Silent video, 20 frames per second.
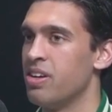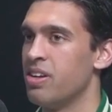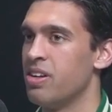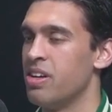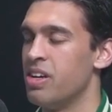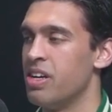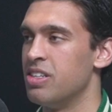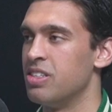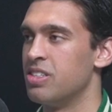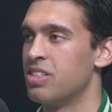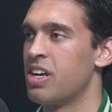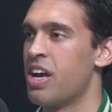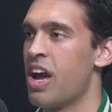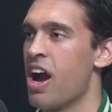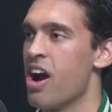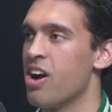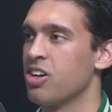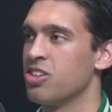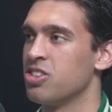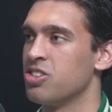his
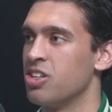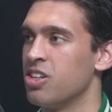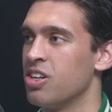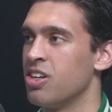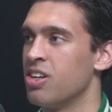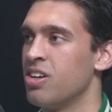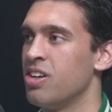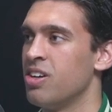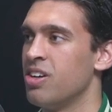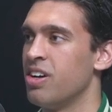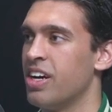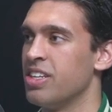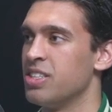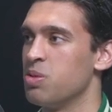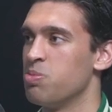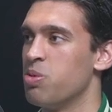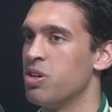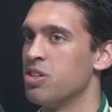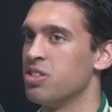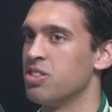character as a
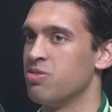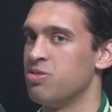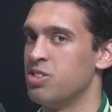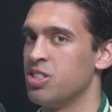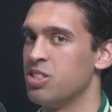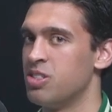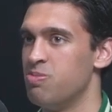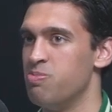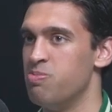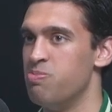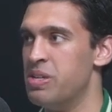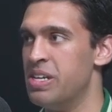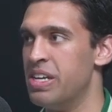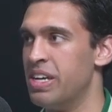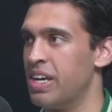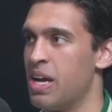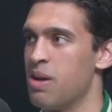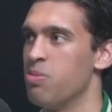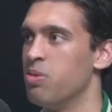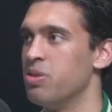person just
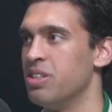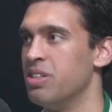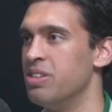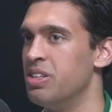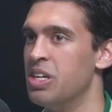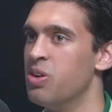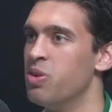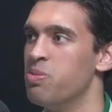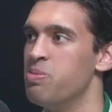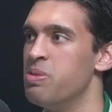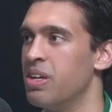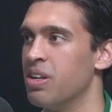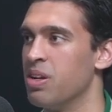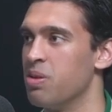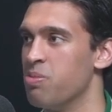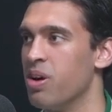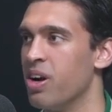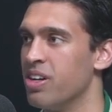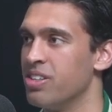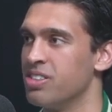being able to deal with being
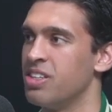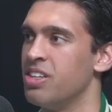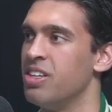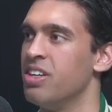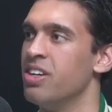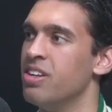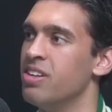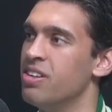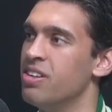LeBron's kid.